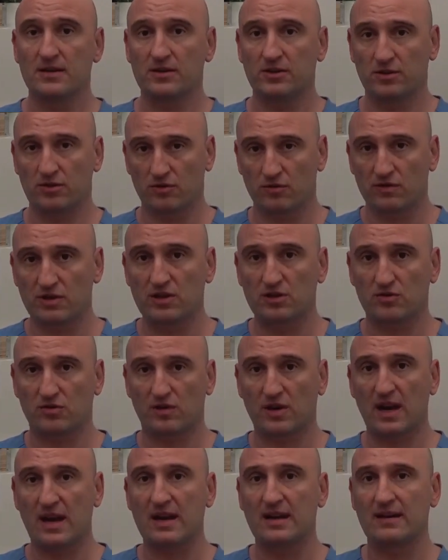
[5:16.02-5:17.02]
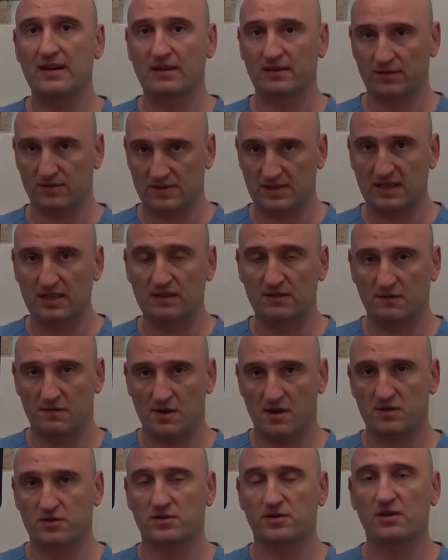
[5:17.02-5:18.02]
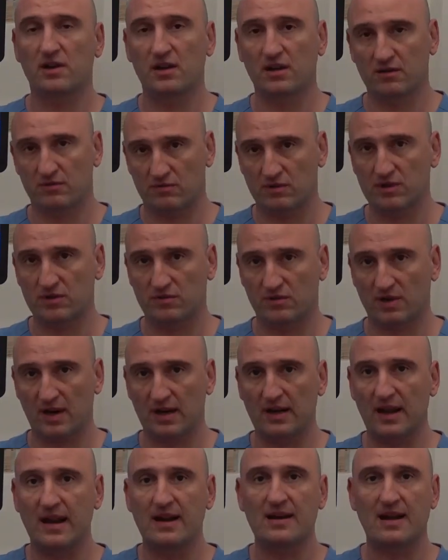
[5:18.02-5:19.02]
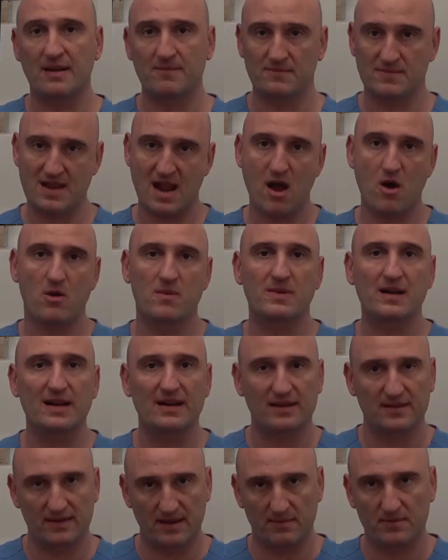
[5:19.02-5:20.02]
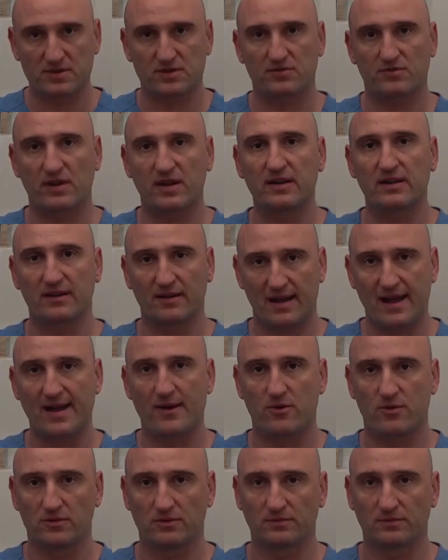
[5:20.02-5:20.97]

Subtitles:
to retrain and to see the function and retrain. And now I'm going to demonstrate how.